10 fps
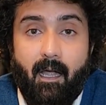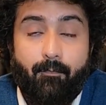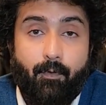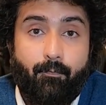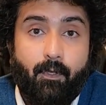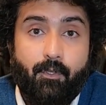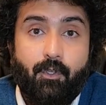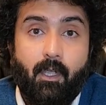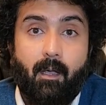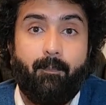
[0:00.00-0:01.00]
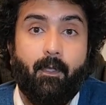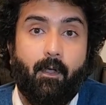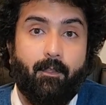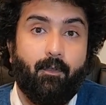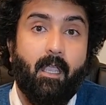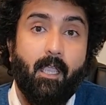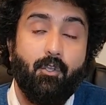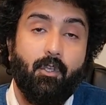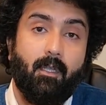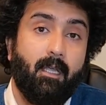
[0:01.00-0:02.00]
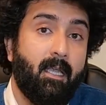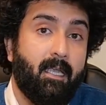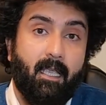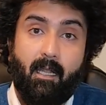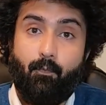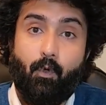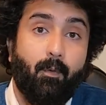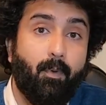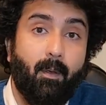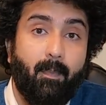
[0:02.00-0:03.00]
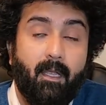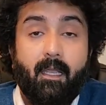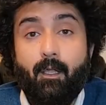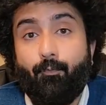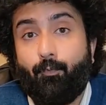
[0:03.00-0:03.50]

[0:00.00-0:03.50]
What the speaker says: after finishing up their education, get a work permit,